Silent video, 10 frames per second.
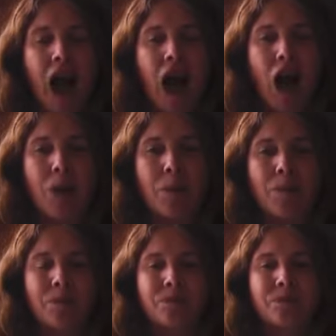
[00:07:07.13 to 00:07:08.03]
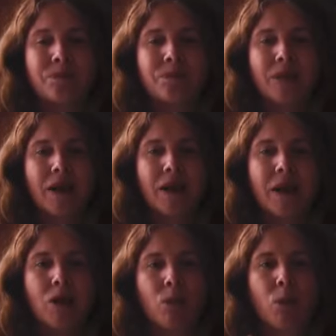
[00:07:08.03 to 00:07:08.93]

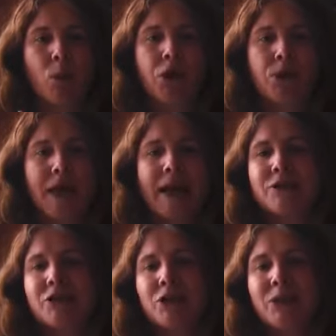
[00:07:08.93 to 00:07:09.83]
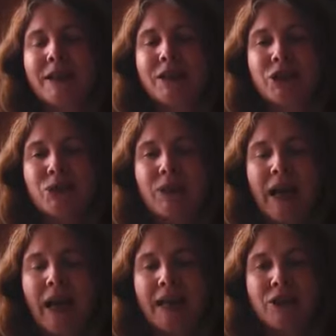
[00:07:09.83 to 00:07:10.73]
But what you can do is you
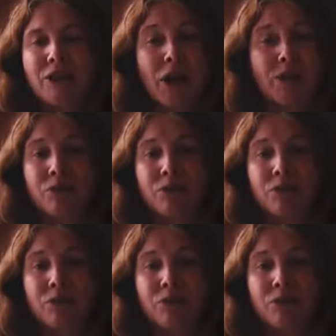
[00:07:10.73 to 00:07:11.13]
can